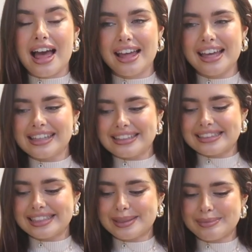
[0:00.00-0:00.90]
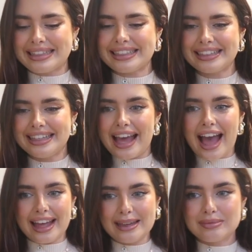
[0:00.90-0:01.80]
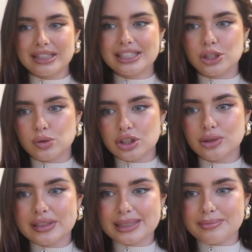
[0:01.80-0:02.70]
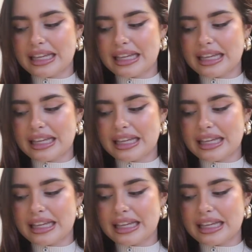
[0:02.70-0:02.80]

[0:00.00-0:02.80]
hi, it's me. I'm the dishwasher, it's